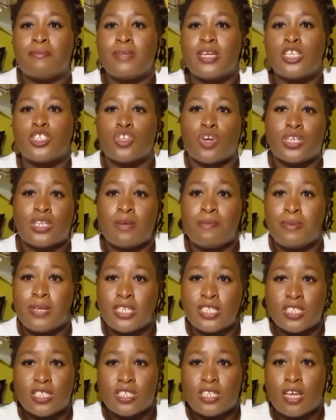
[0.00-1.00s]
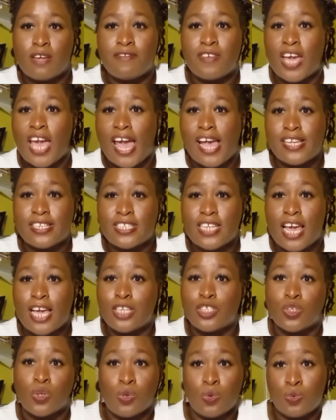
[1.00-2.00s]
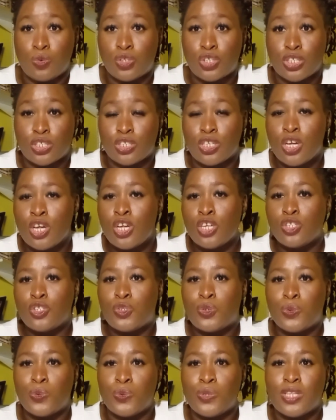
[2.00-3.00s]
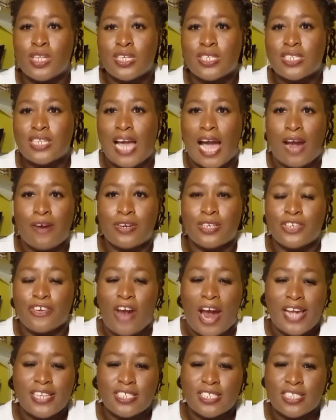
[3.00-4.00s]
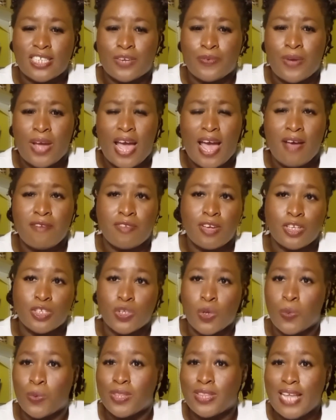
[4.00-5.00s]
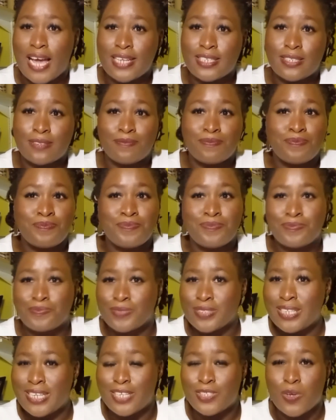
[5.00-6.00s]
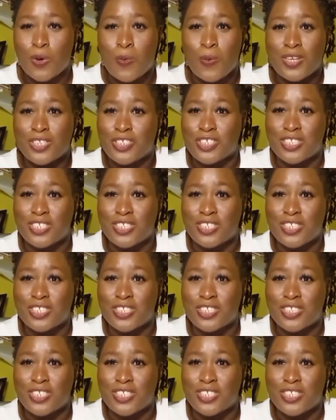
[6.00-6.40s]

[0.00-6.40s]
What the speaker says: is going to be serving as a solution to this current crisis that we are having. So with that, let's always